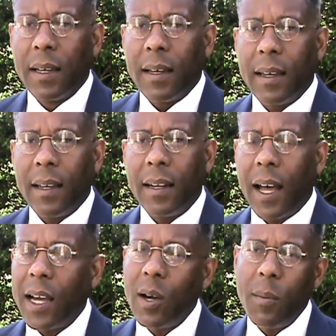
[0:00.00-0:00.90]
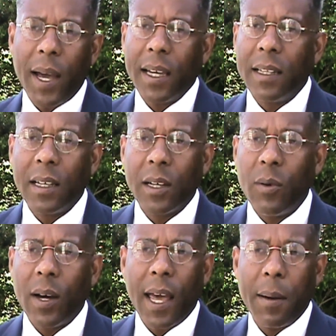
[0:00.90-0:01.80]
And I go back and look at
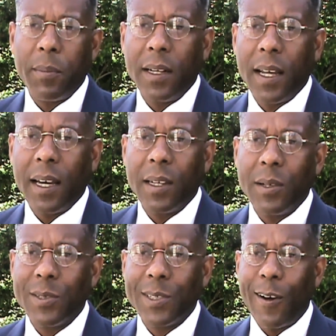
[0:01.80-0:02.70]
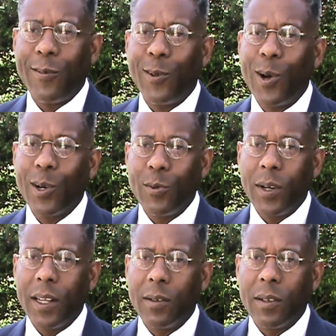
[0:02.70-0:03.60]
what happened down here in South Florida
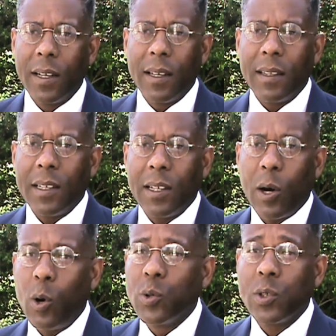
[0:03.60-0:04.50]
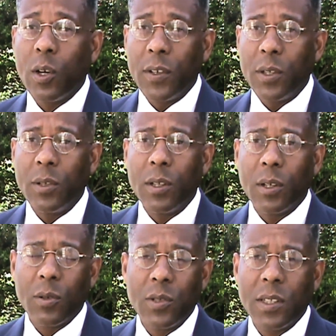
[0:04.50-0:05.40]
when the old Soviet Union,
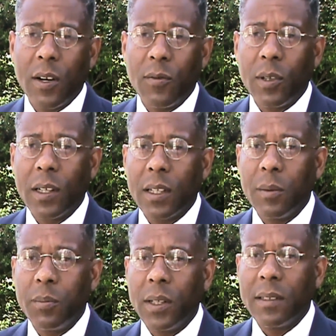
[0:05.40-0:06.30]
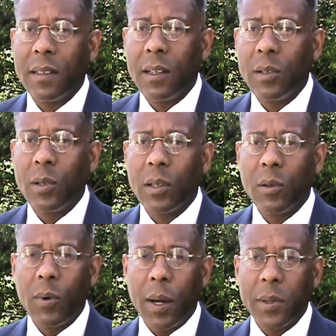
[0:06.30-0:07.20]
Khrushchev, were looking to put nuclear
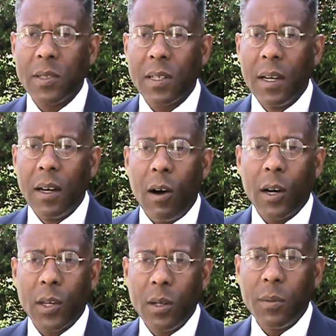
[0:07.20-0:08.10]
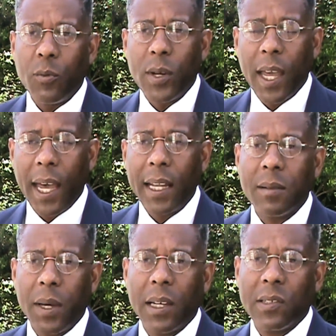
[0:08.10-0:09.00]
weapons on Cuba. We had to
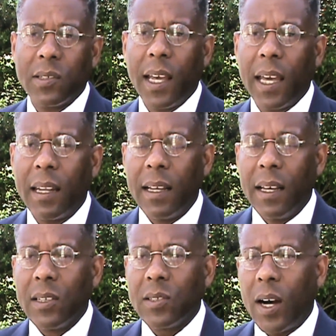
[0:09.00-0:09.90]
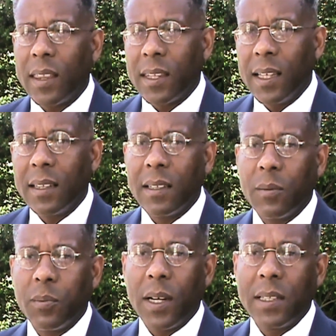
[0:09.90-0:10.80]
make a stand. So I think that the
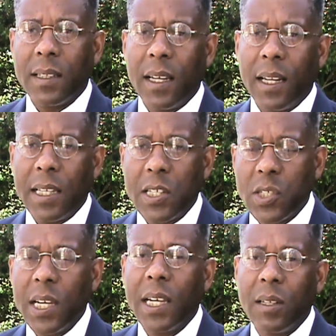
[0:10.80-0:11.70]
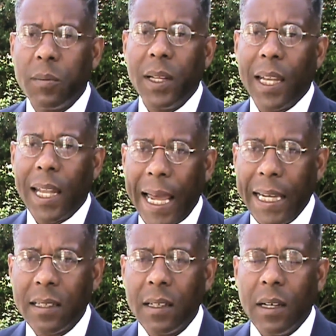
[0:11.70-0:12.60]
president, in seeking to be
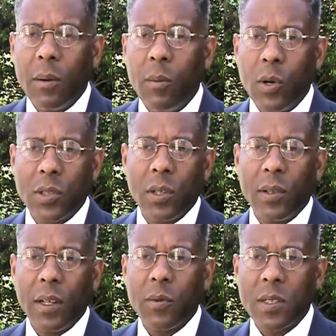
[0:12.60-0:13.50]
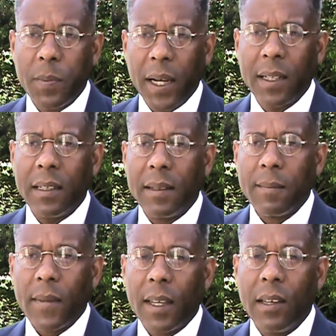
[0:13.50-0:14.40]
liked more so than respected,
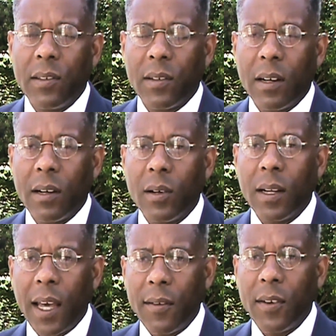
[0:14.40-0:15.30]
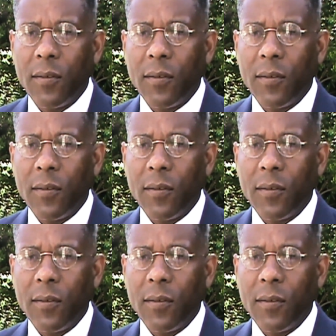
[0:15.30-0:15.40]
is going to have a